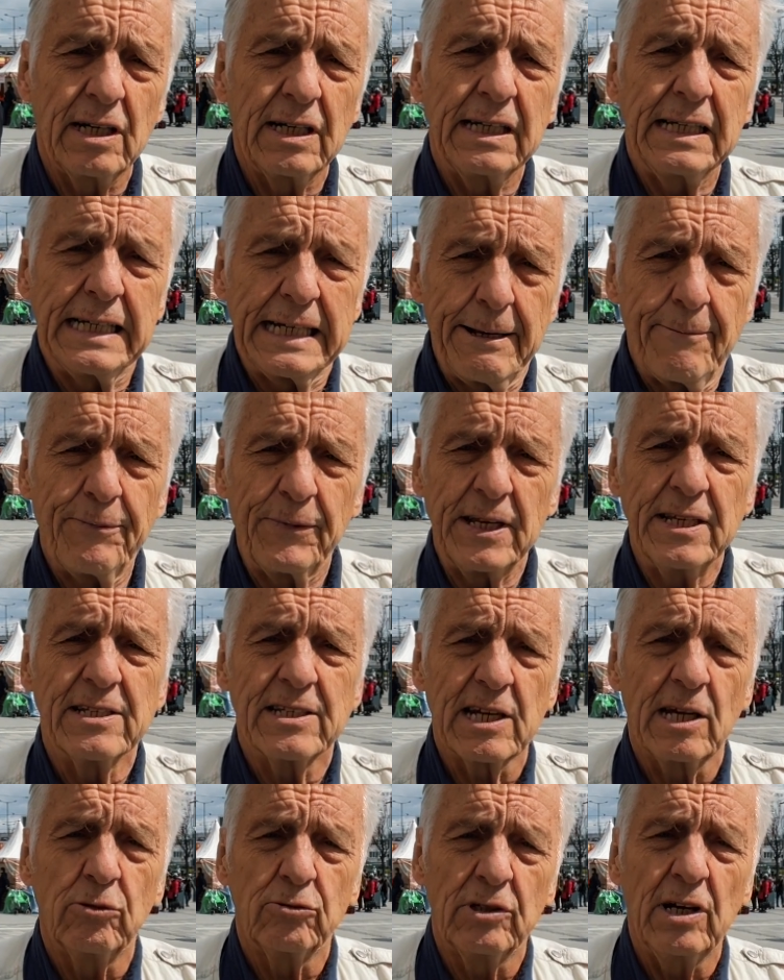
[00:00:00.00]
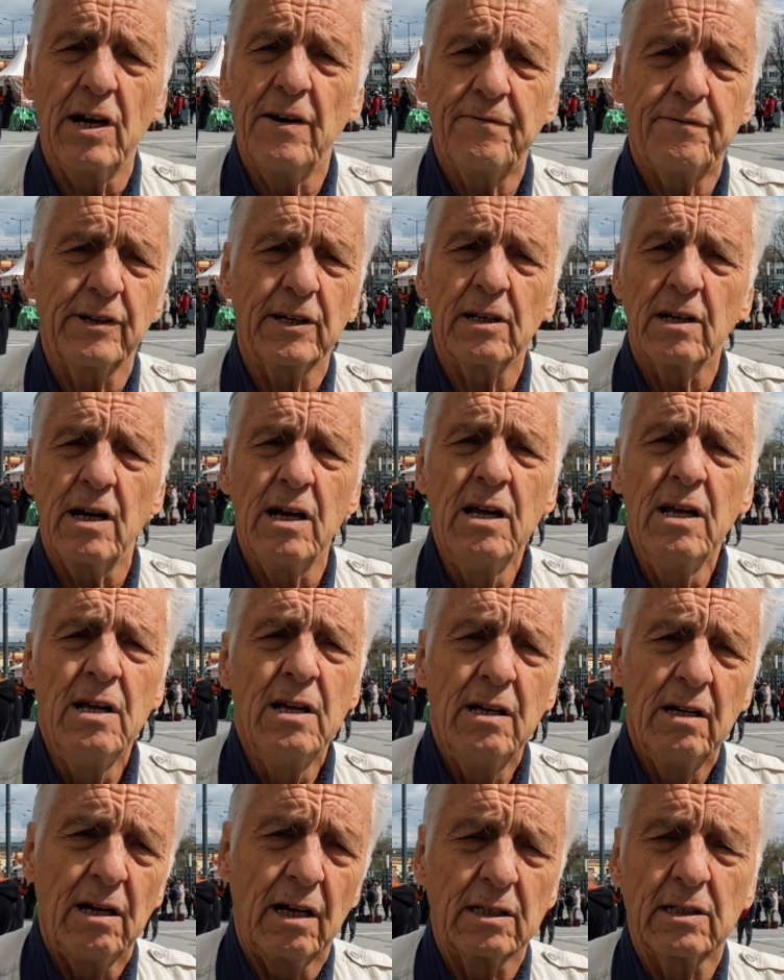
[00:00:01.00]
in South Africa.
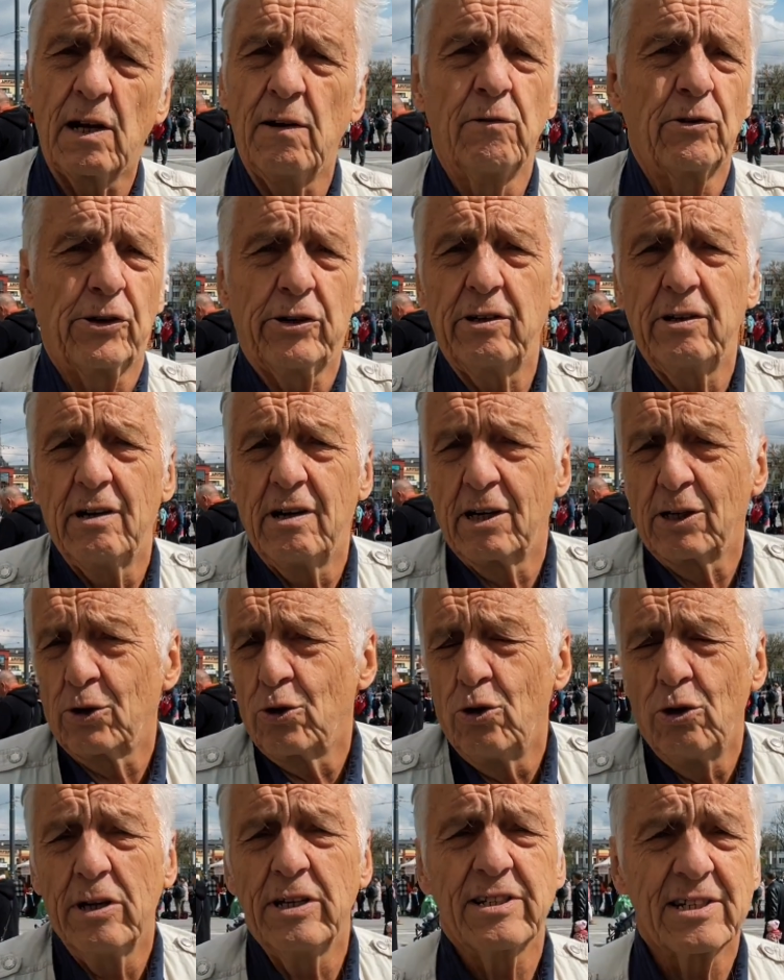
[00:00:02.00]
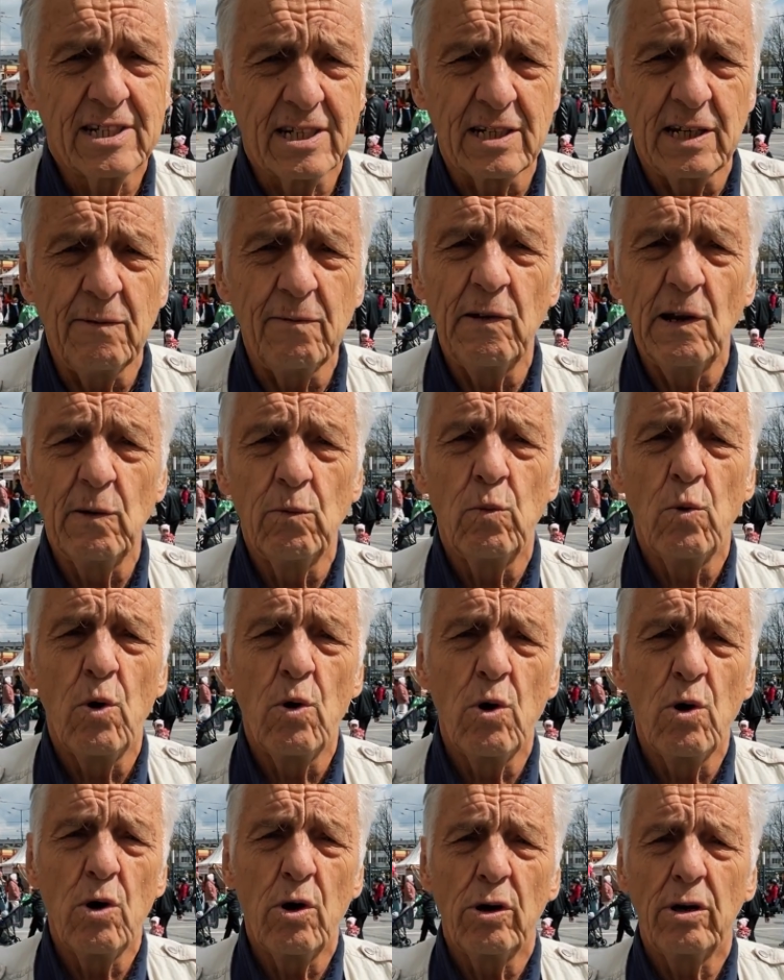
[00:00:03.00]
I covered the Angolan civil
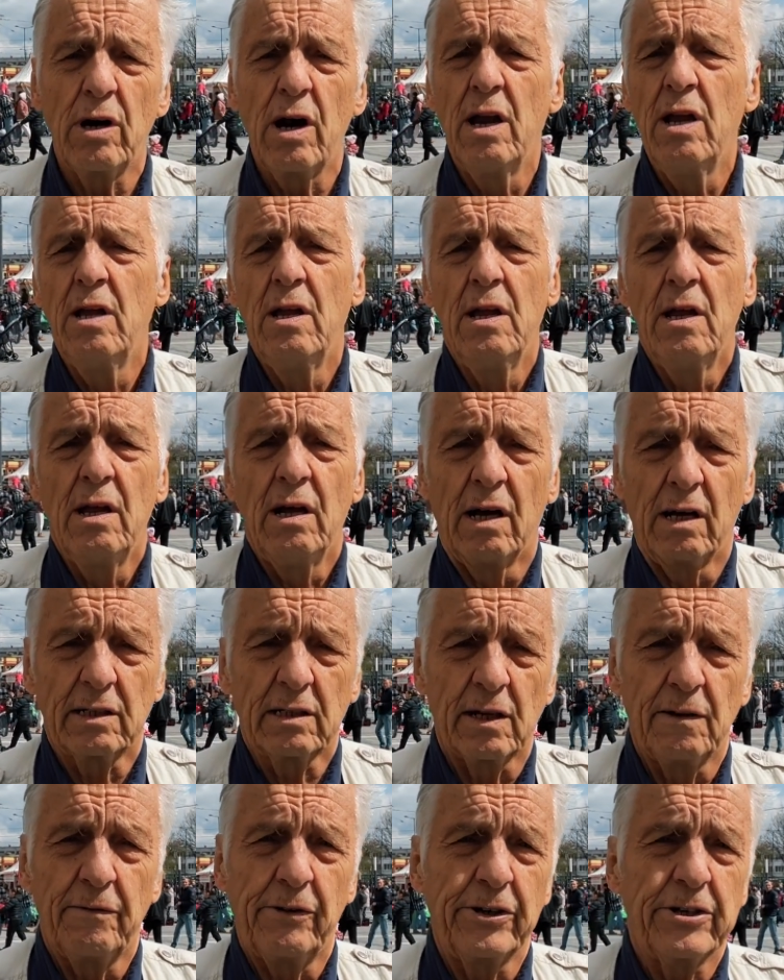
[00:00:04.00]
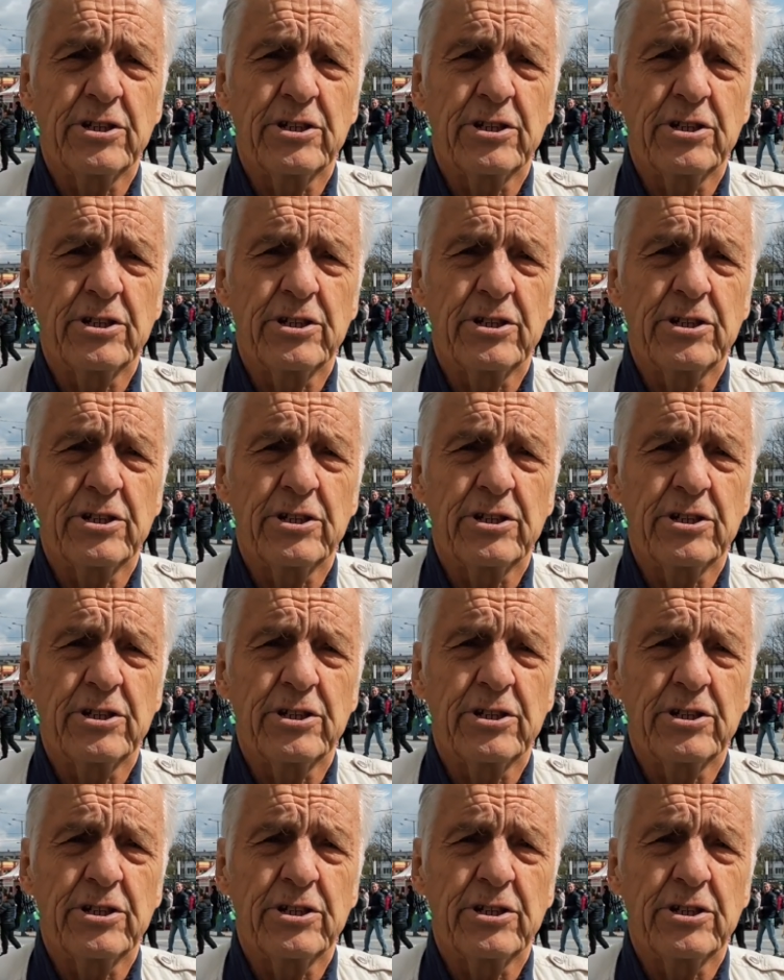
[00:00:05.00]
war. I covered